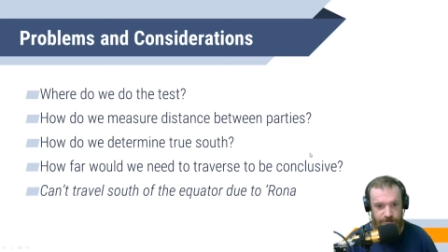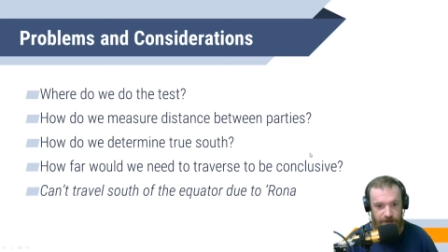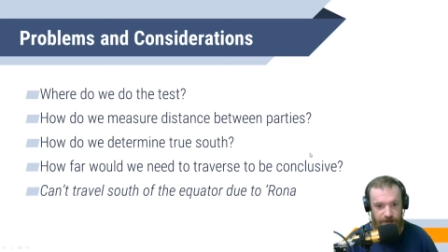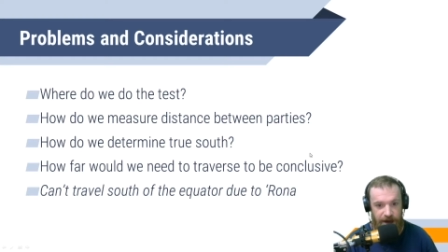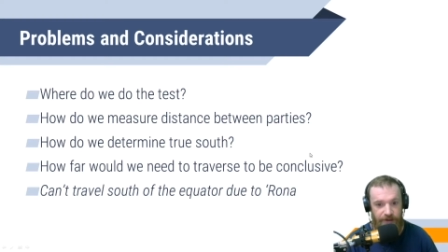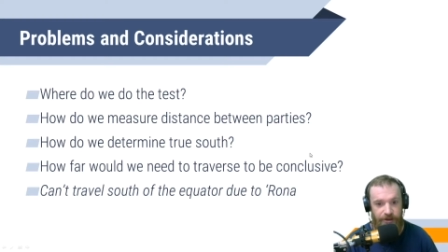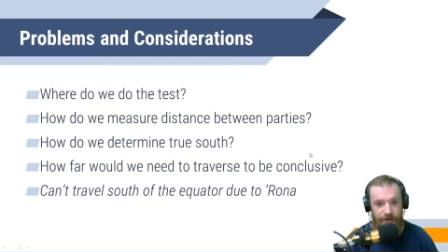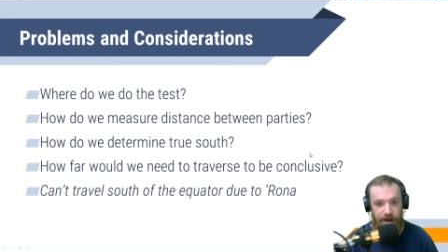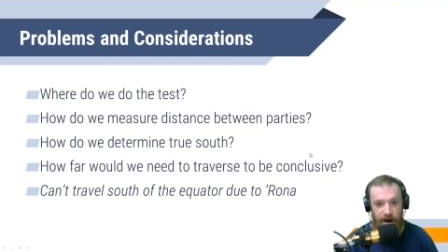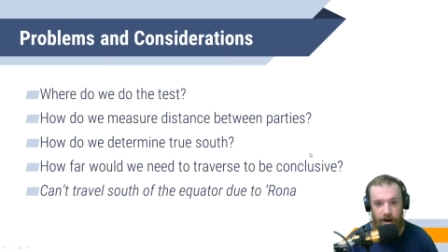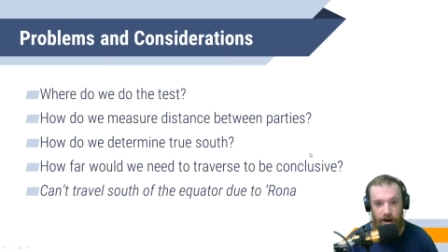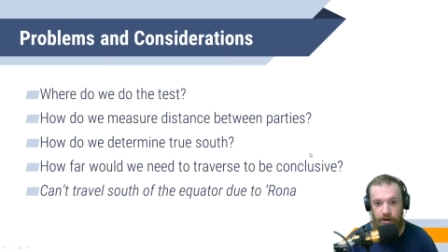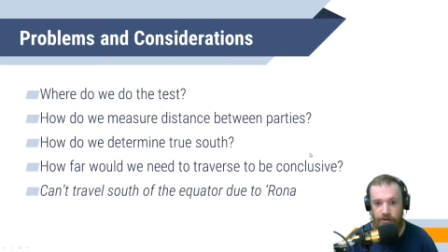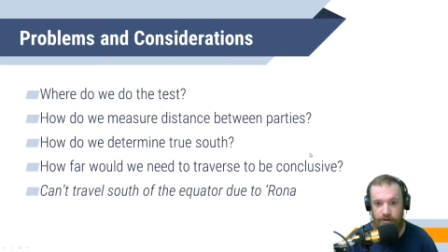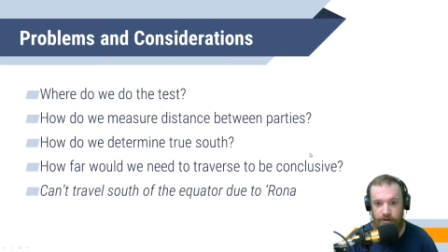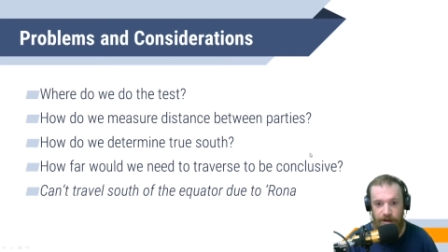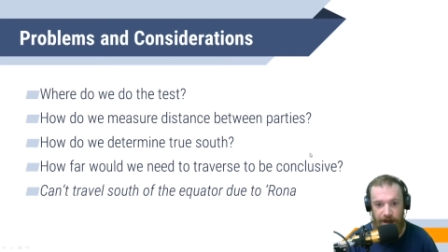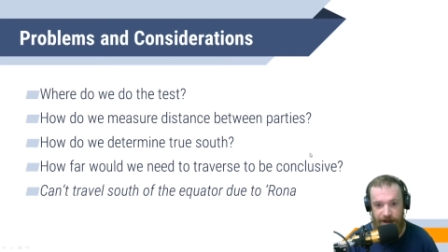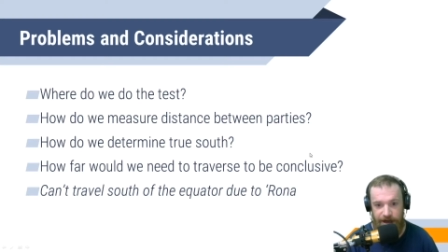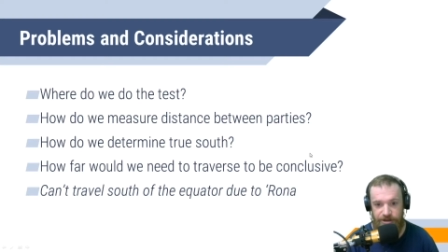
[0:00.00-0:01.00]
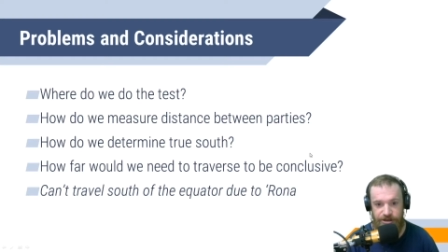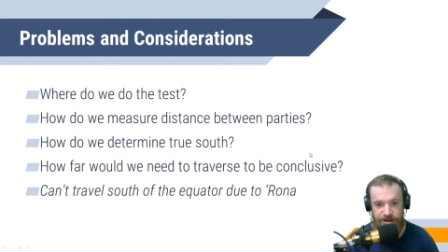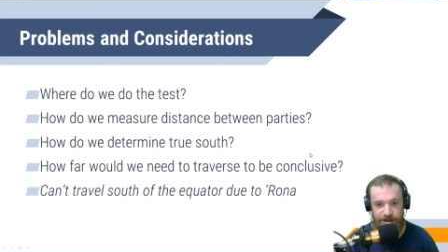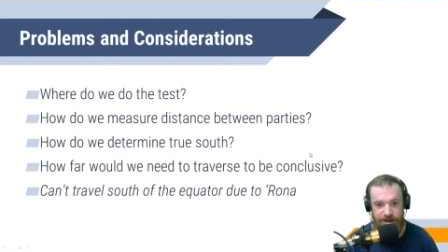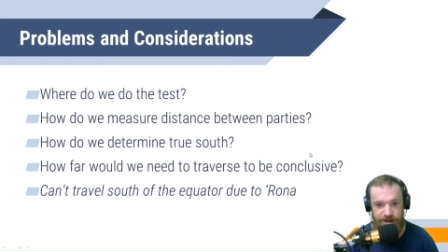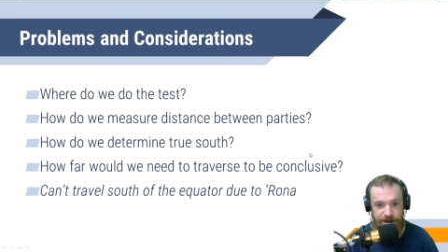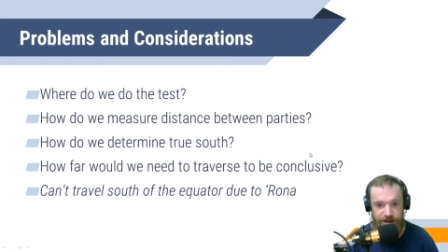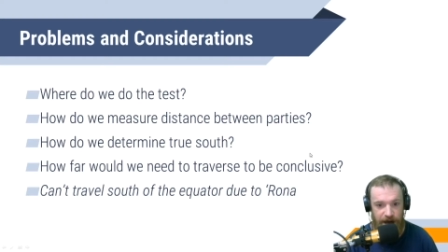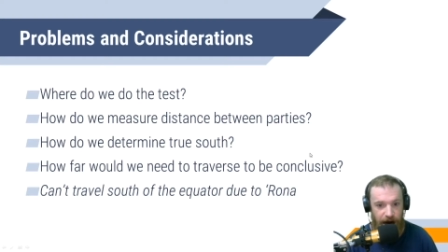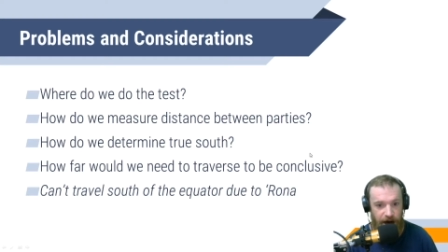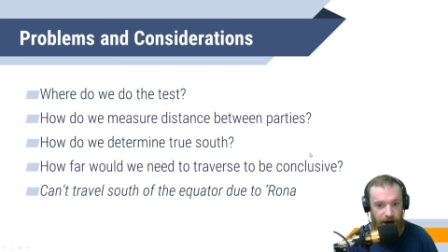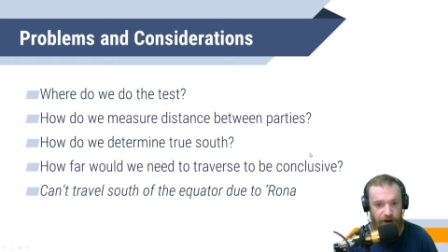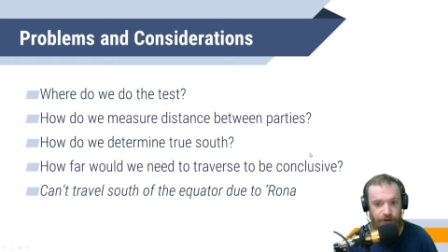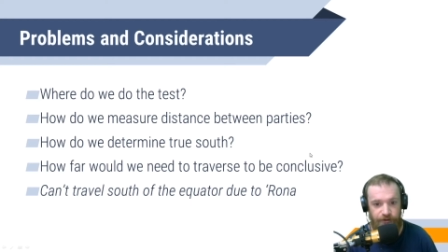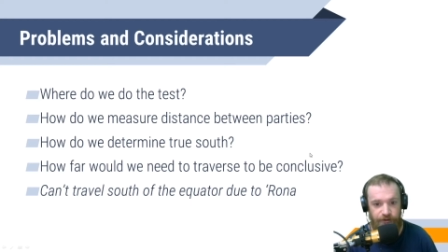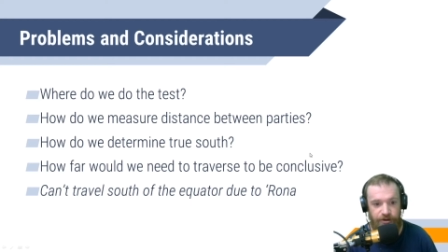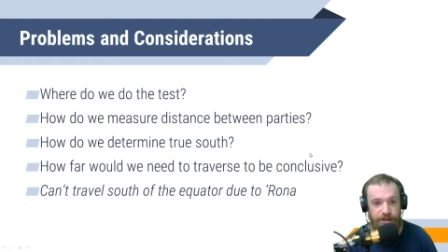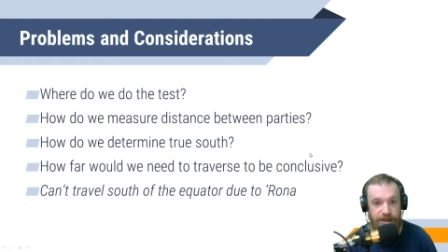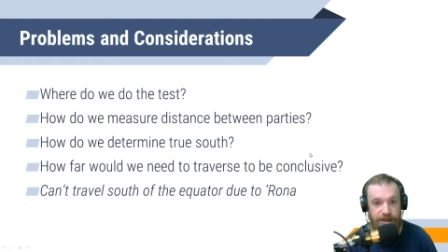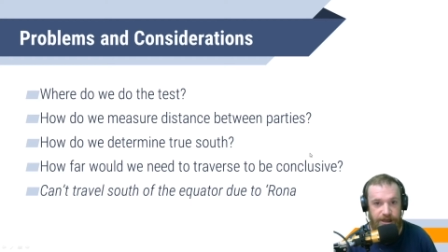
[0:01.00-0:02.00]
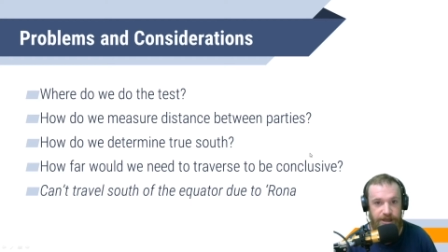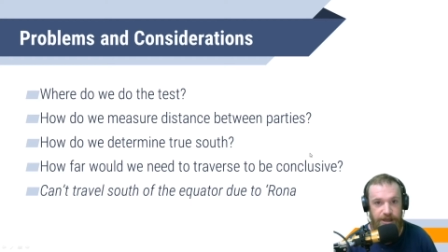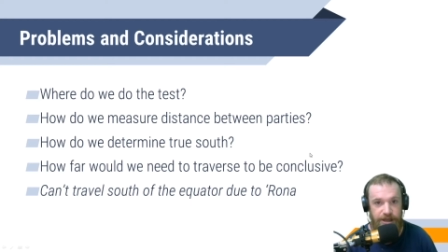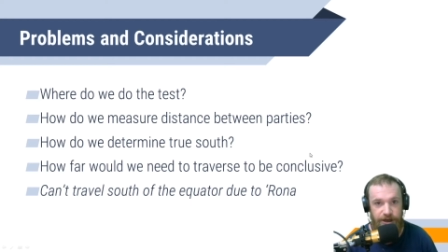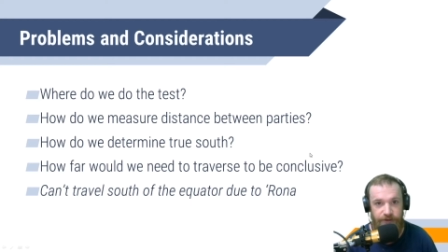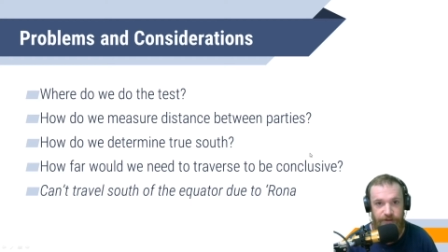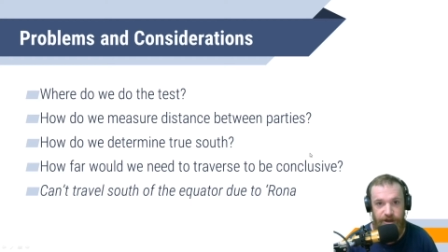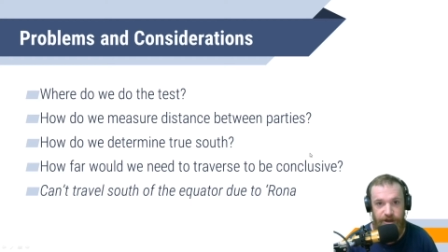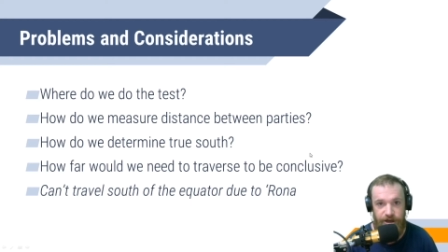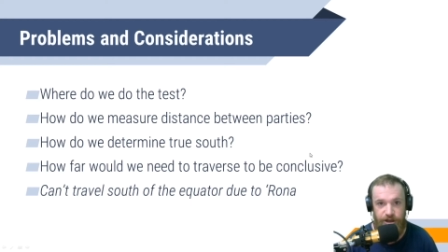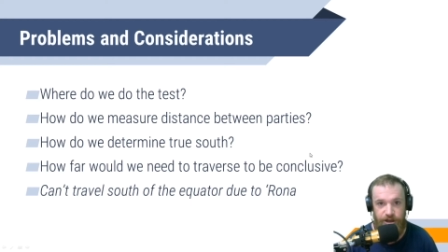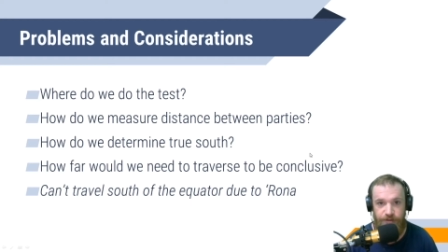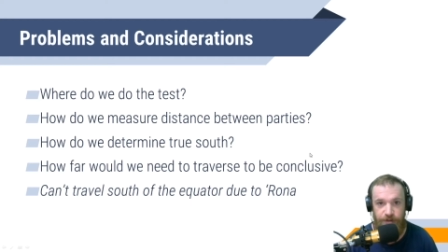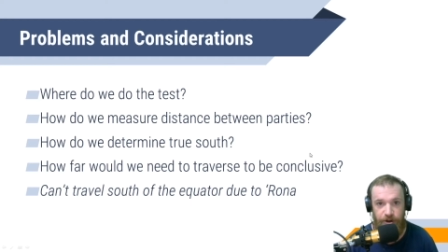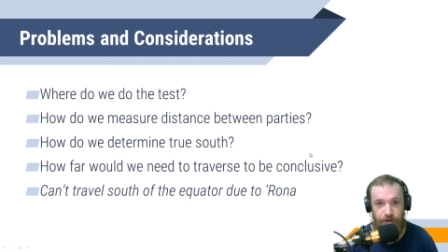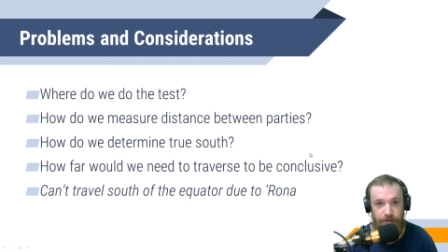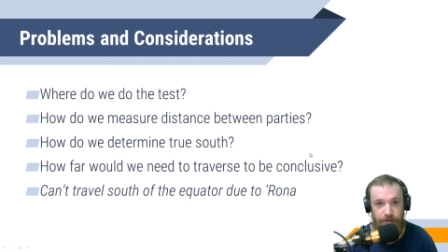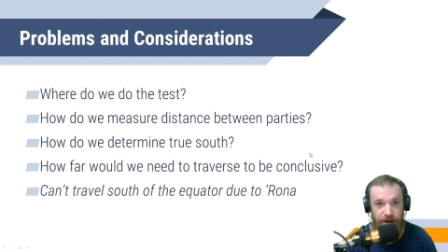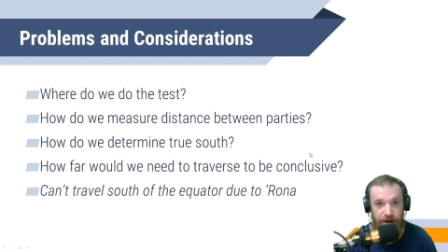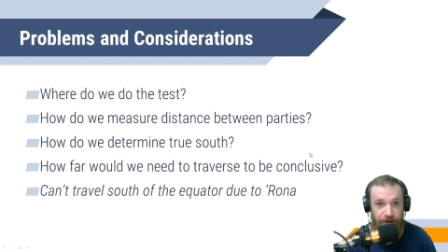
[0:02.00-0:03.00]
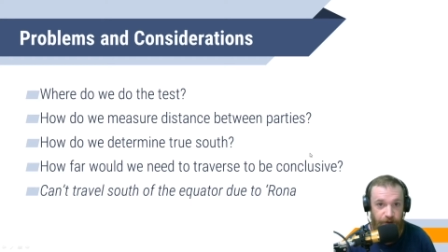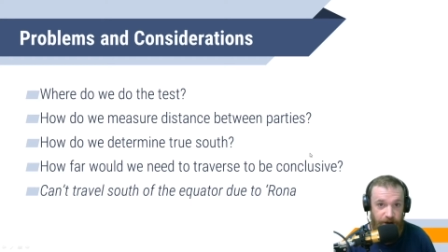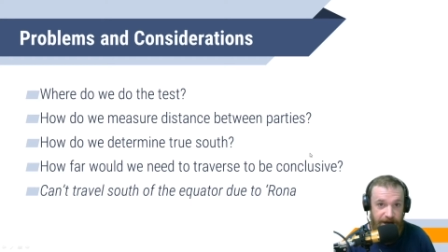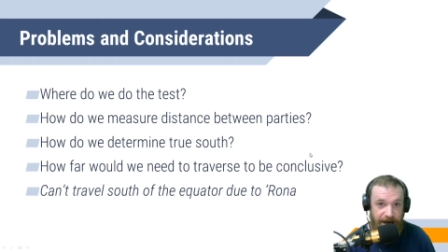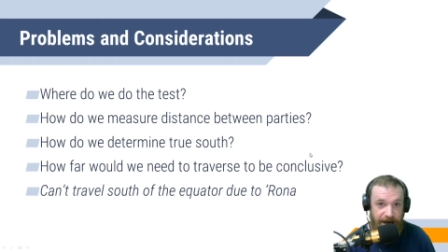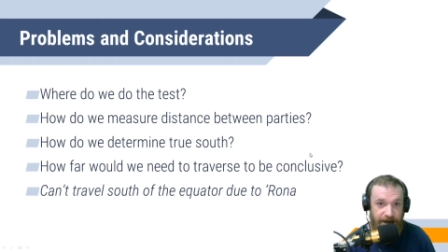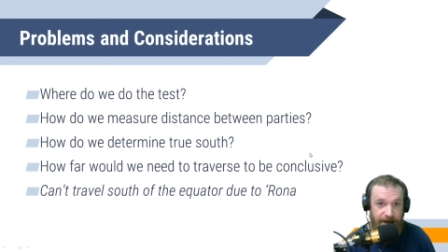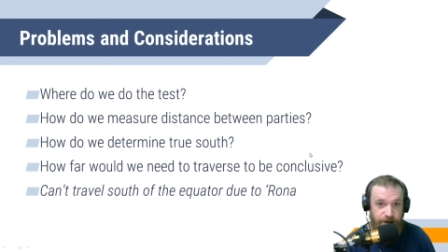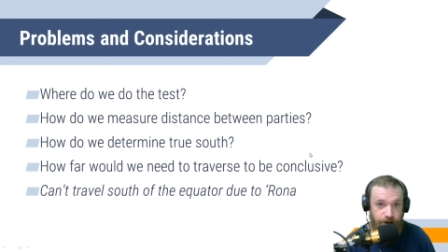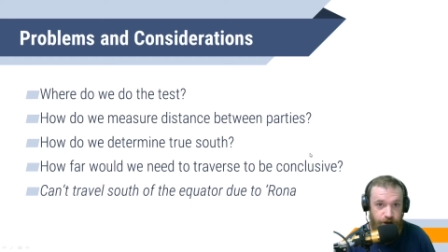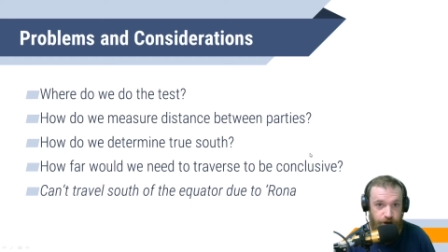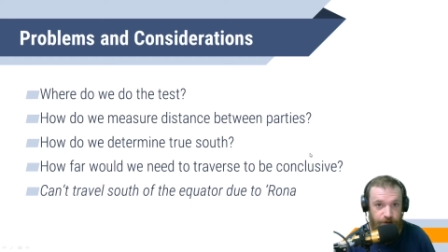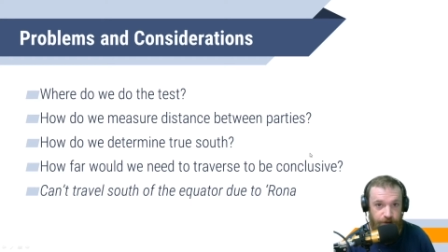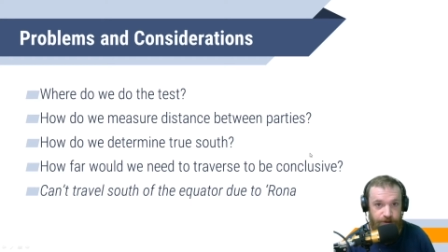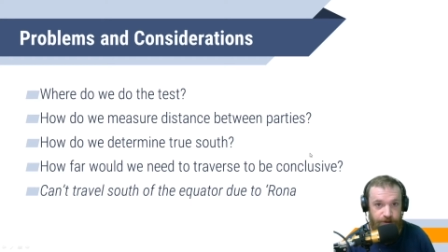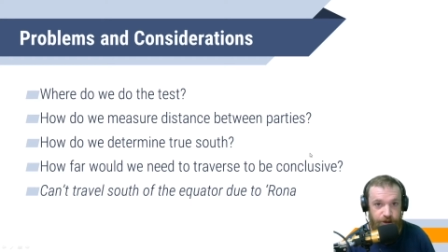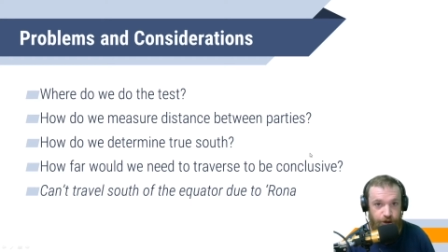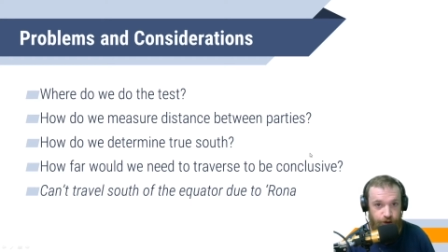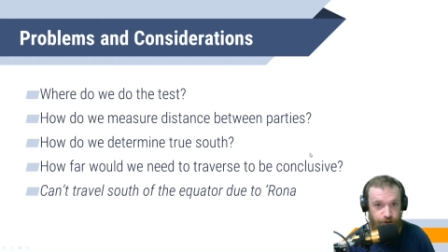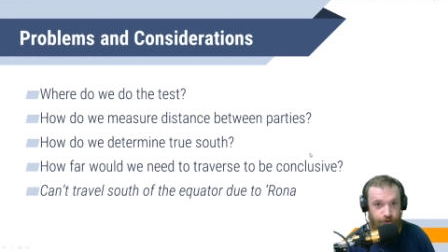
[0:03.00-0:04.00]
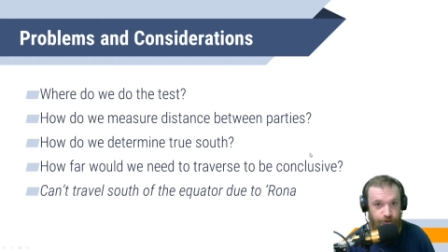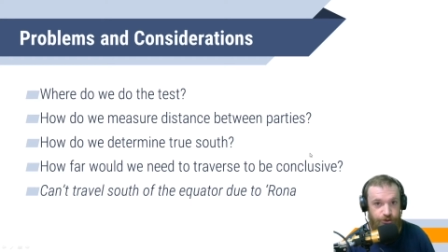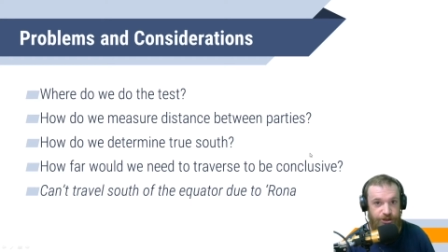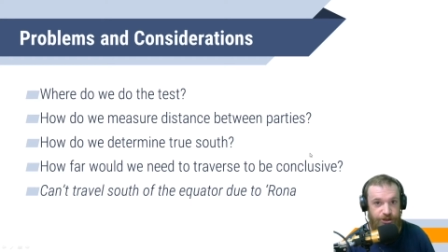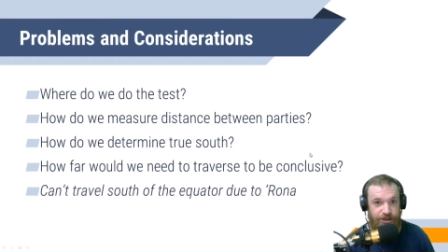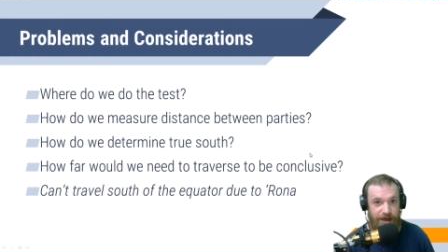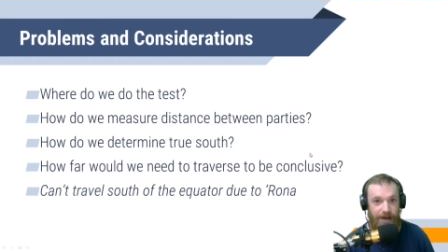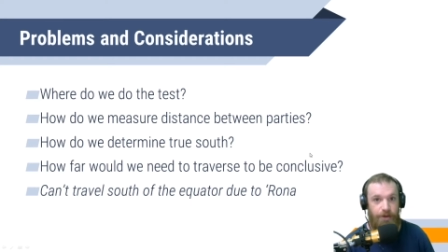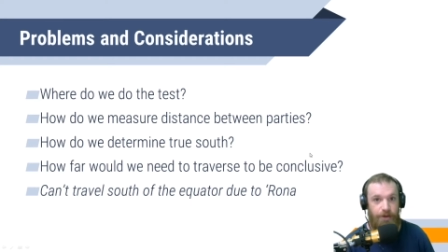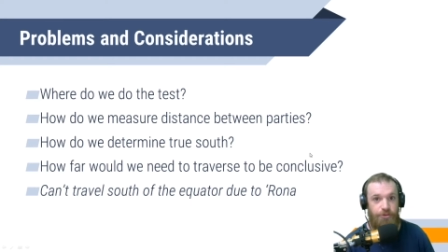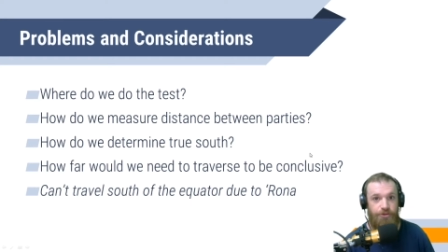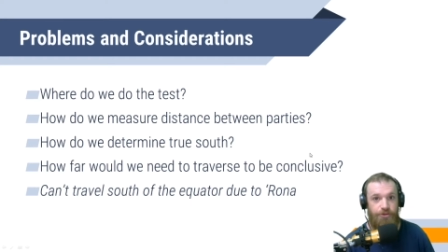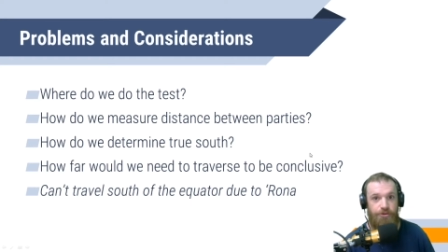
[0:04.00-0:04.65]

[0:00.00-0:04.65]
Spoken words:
And there is the entire validity of the experiment. If we can't determine true south,